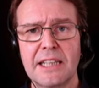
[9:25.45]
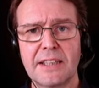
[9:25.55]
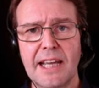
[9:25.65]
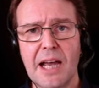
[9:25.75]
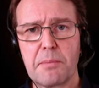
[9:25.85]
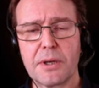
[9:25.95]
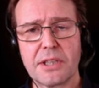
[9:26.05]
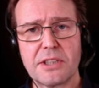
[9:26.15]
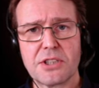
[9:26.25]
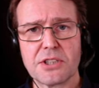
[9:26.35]
the ambient
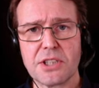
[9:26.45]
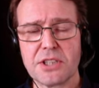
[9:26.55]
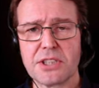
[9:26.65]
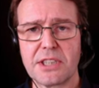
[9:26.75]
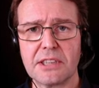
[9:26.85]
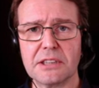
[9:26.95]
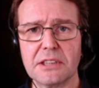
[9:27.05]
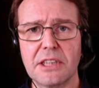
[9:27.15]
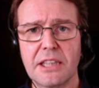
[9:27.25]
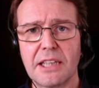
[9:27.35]
conditions are
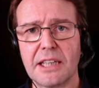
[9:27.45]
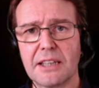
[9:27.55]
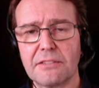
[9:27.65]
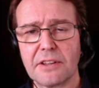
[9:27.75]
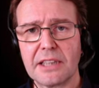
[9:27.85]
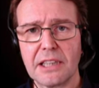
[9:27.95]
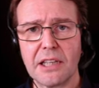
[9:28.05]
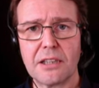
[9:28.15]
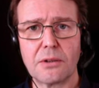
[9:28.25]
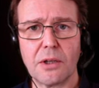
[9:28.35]
still uh, very
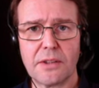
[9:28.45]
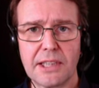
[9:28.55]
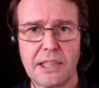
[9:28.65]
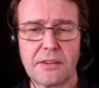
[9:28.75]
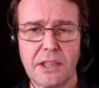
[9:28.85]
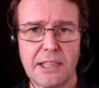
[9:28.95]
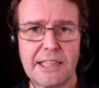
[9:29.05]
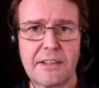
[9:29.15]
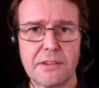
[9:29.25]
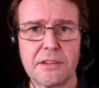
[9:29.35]
low on the on the
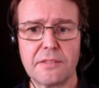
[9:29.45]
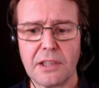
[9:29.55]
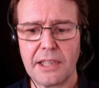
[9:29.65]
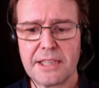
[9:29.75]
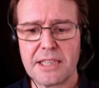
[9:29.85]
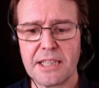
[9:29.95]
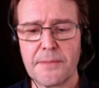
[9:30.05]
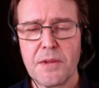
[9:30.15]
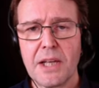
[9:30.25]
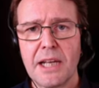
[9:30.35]
level of light here.